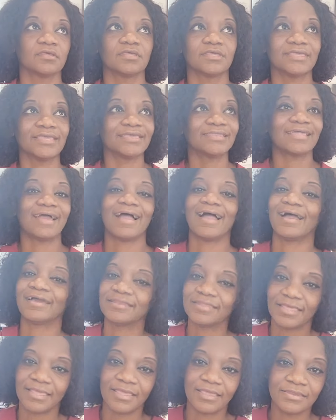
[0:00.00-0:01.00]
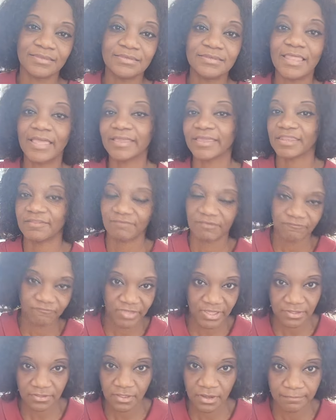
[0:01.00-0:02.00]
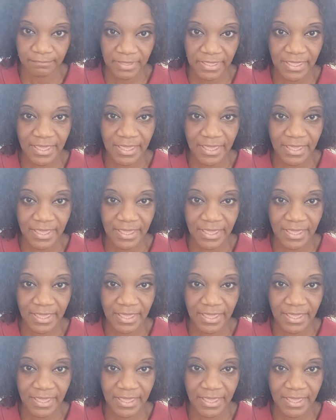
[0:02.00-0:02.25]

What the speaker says: it had a negative effect on me.